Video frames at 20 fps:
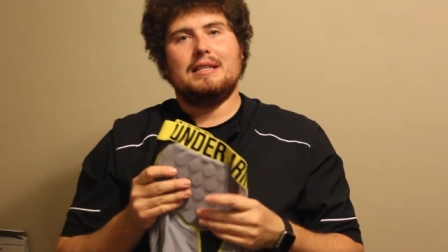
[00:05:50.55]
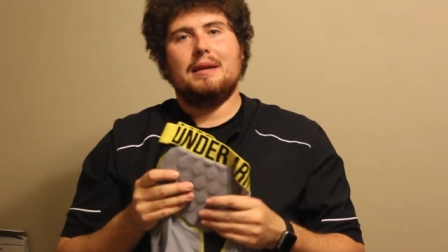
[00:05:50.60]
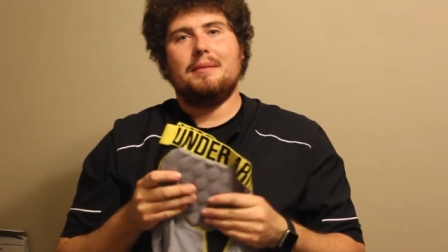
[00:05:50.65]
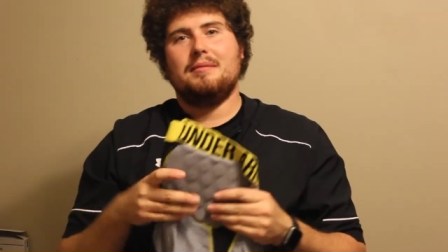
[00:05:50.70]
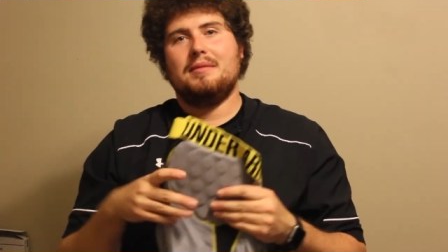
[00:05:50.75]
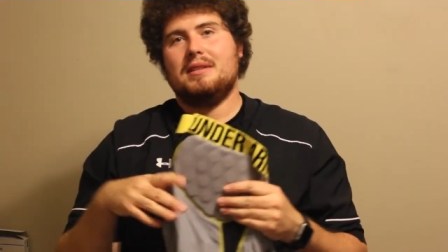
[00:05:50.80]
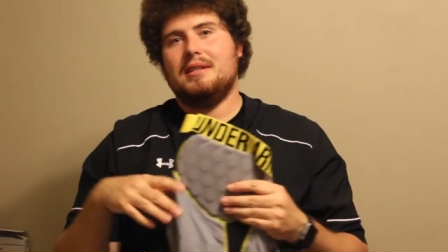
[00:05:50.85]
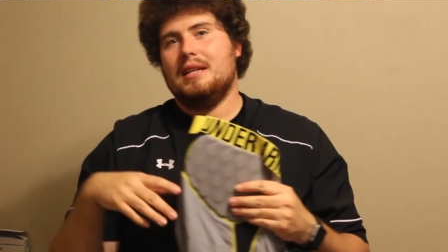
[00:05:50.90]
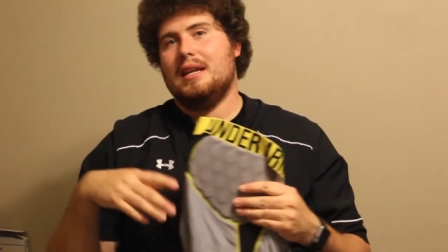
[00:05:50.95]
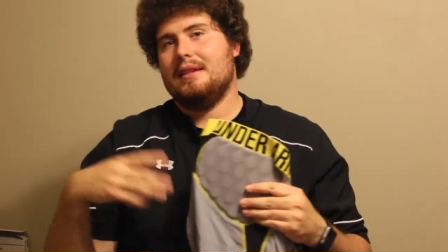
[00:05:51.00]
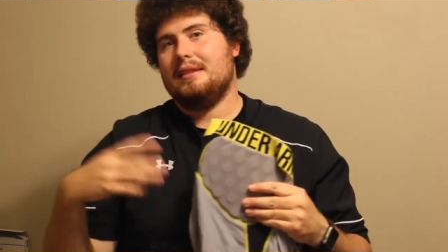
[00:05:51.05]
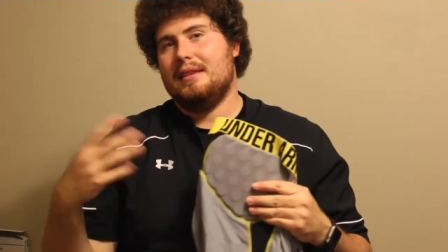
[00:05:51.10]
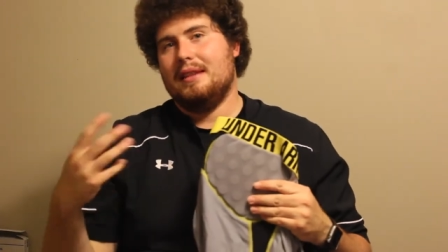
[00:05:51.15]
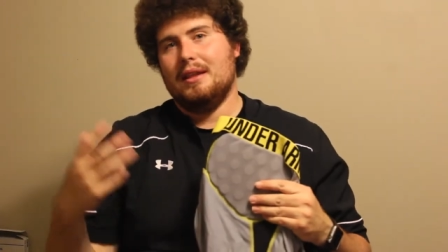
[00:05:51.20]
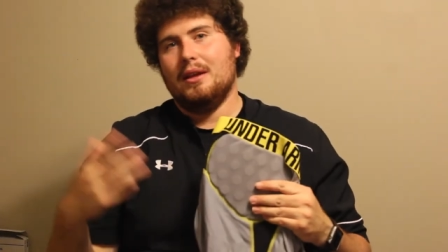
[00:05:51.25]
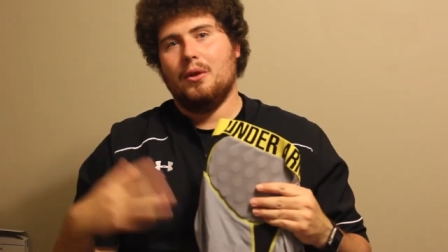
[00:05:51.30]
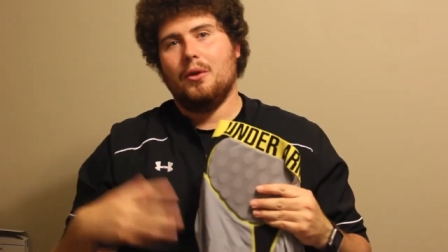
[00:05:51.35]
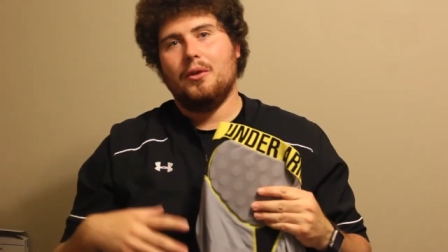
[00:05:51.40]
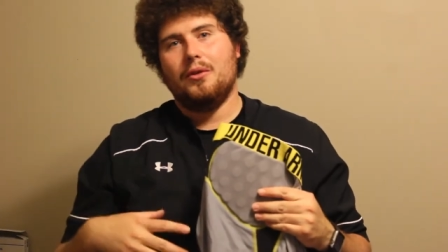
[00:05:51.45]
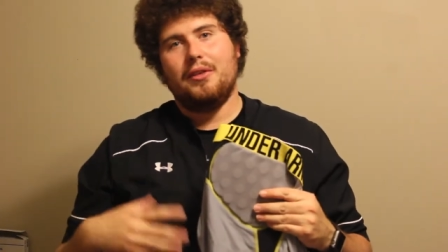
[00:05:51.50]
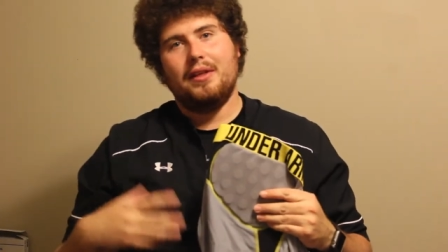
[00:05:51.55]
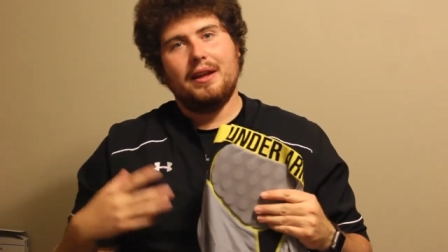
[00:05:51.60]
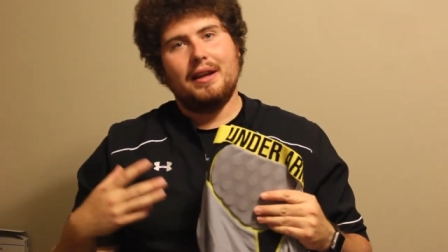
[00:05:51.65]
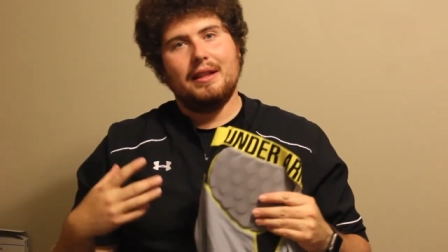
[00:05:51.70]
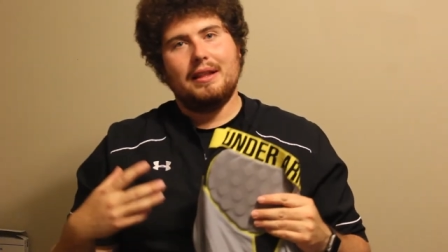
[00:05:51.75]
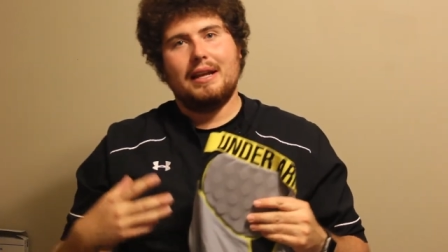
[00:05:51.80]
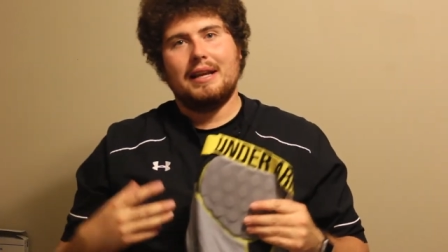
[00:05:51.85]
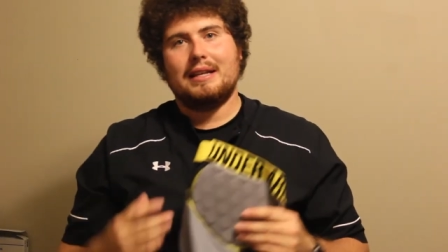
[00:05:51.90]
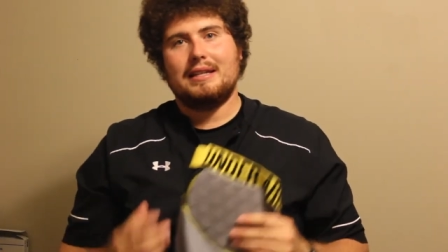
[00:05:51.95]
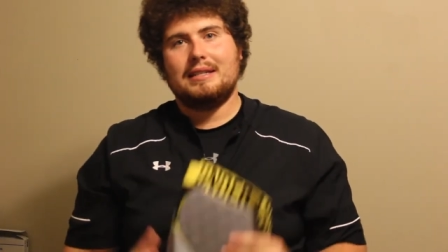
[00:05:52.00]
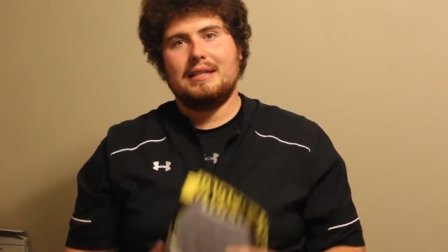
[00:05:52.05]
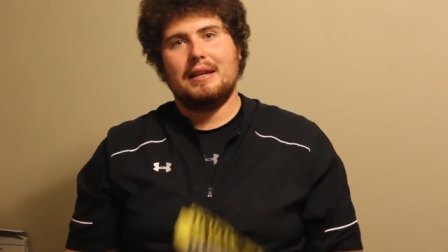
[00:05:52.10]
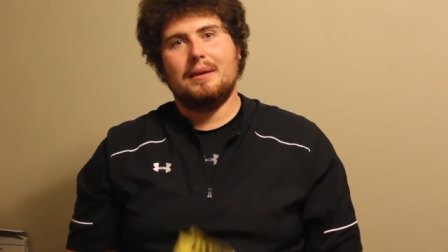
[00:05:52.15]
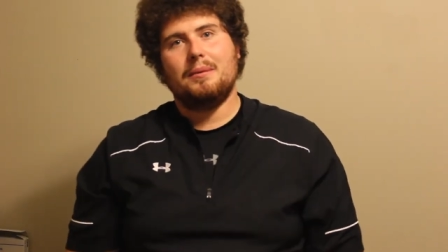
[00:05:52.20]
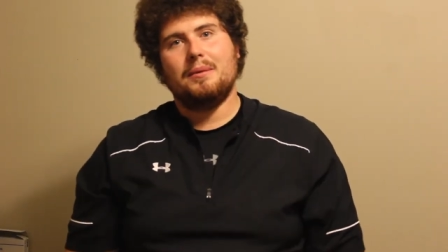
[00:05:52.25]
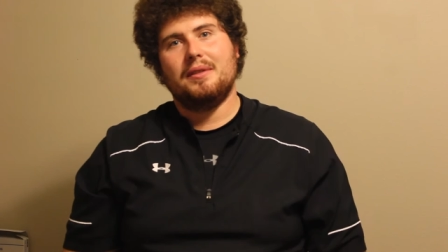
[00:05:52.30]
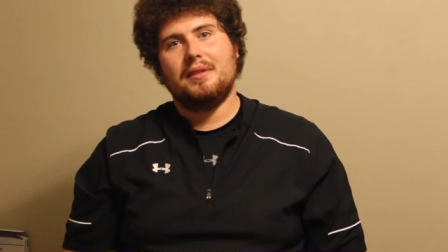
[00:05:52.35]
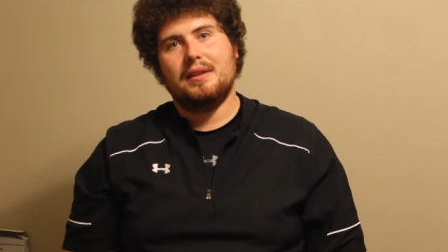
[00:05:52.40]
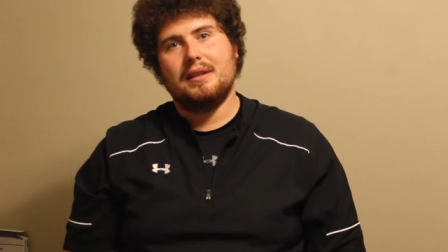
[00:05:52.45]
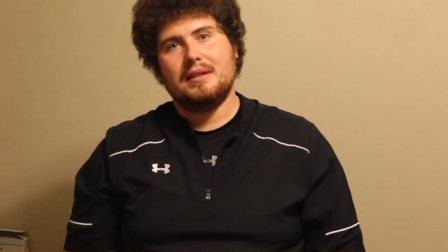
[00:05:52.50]
Done. not, the whole thing, like I
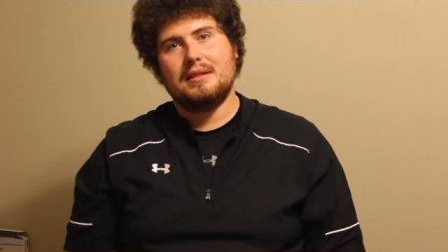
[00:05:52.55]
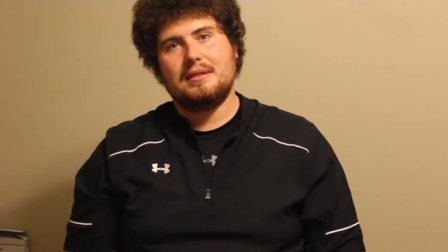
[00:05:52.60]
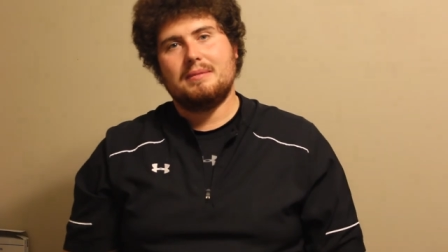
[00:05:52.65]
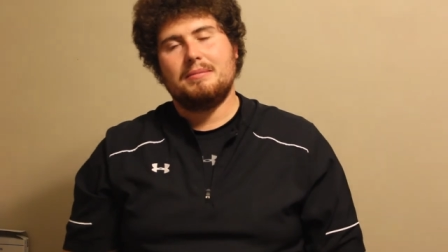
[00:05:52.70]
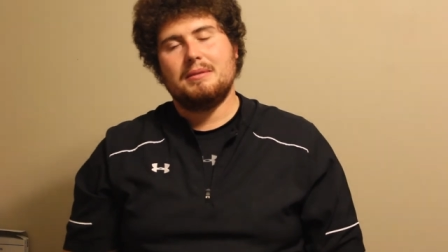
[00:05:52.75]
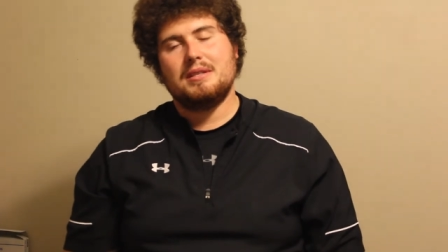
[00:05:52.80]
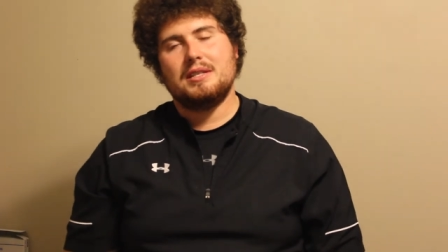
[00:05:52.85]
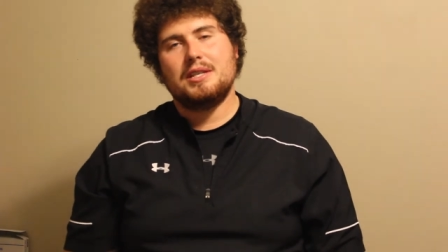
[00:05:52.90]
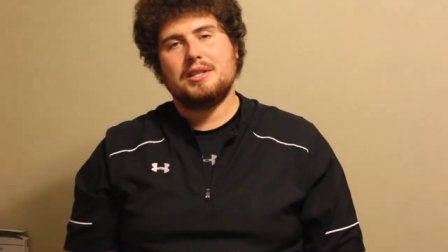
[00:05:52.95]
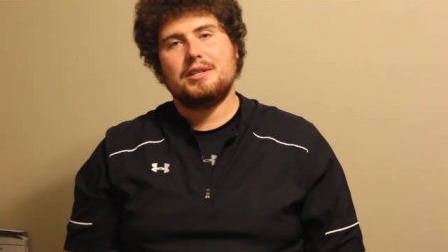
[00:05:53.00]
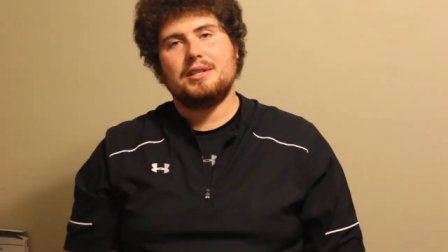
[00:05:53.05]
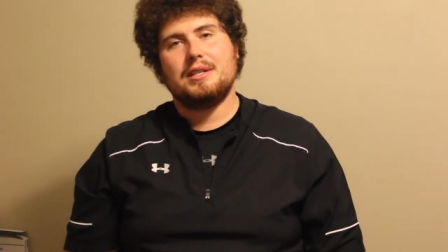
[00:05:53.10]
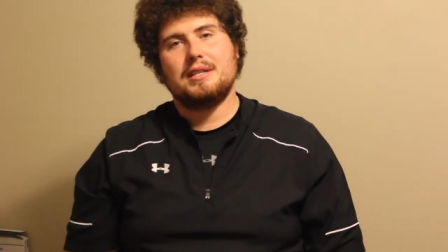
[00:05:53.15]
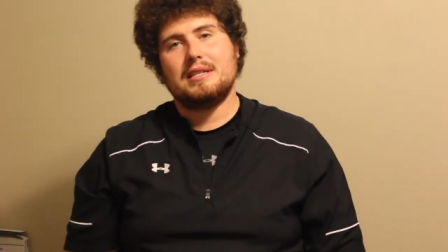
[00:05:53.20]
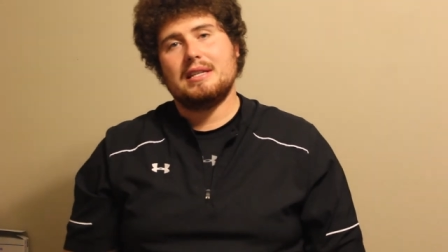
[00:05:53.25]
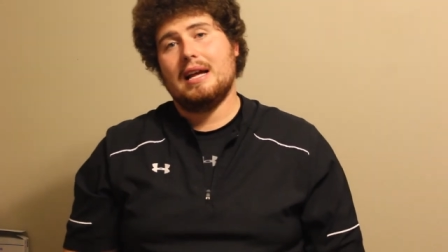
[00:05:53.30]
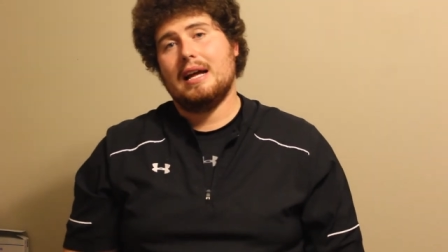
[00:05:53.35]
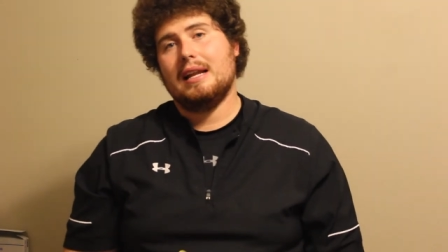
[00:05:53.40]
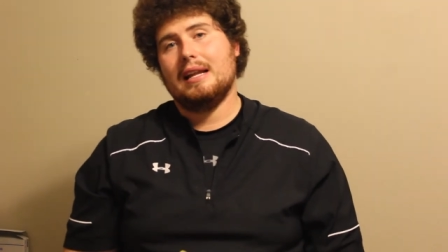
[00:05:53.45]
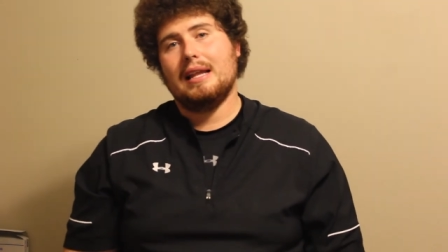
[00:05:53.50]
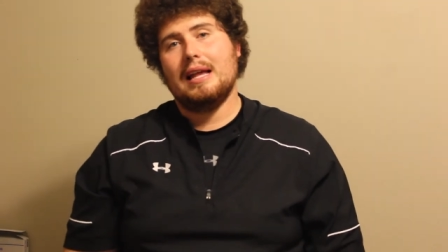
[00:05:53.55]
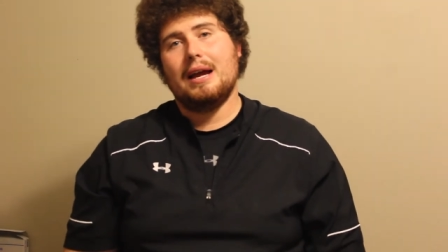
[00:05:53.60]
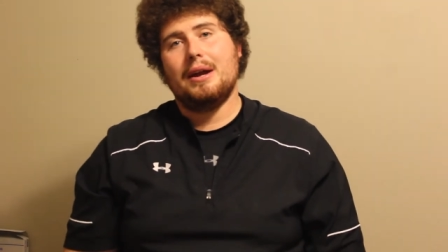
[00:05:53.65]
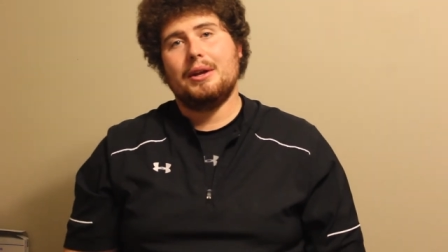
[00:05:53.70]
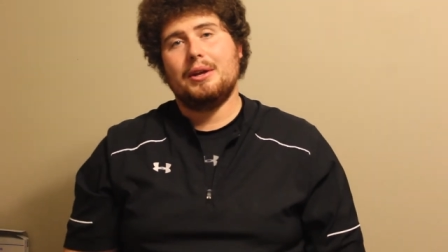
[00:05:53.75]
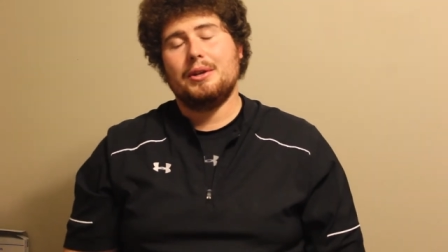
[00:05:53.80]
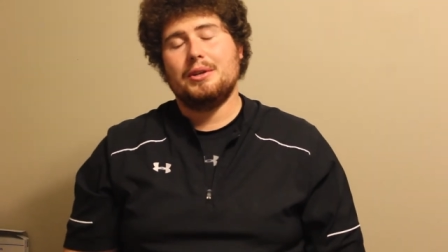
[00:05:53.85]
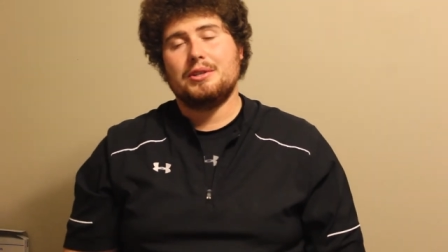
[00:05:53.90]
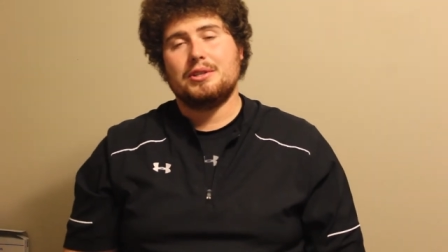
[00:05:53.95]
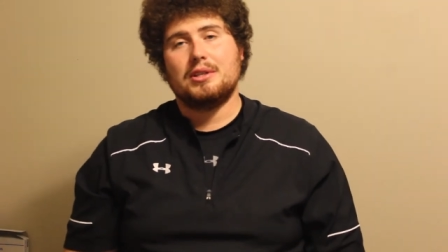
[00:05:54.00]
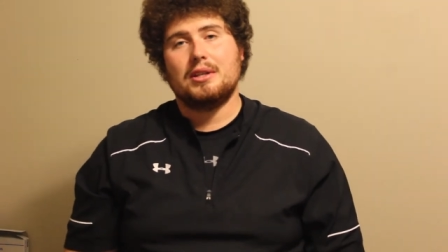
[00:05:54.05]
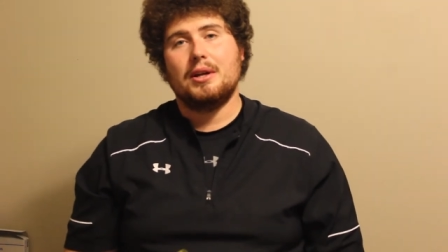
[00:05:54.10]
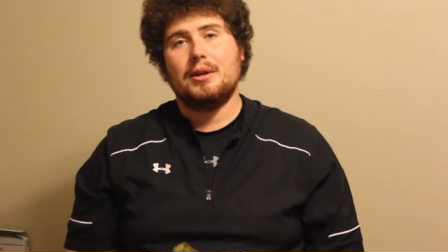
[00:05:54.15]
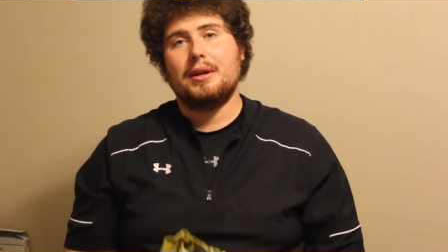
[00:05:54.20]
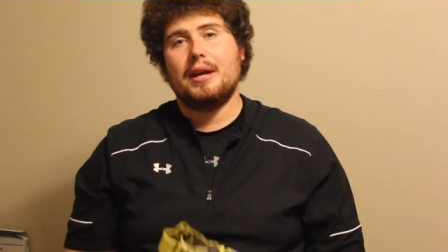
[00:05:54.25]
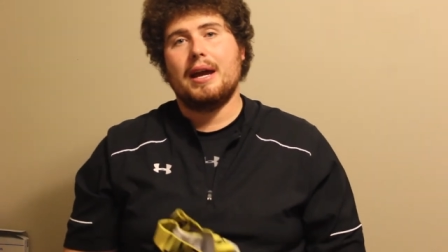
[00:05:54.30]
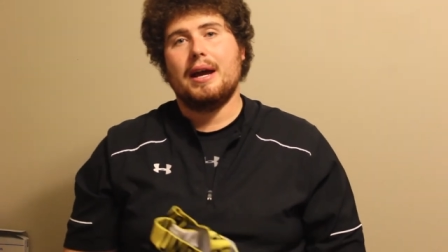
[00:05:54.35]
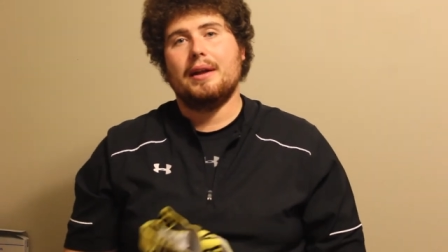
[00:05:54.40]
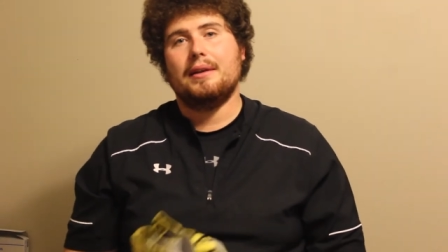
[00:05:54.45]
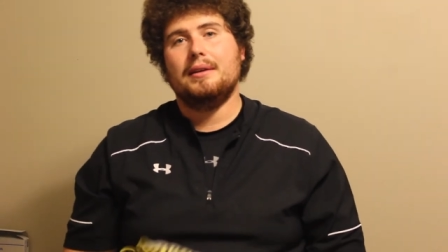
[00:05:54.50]
said, with this position is not allowing you to slow
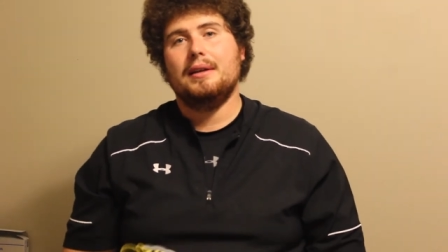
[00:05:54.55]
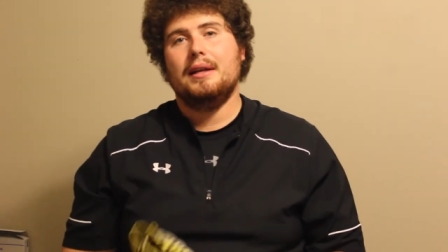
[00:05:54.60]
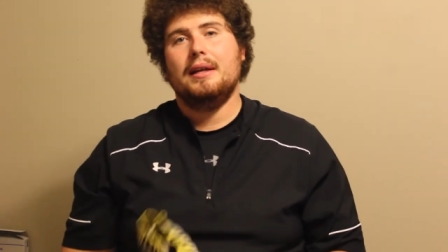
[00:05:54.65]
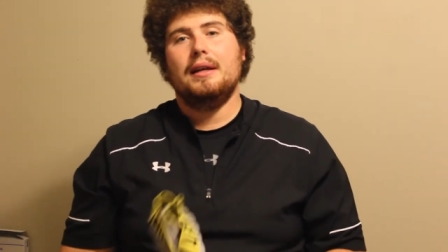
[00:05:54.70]
down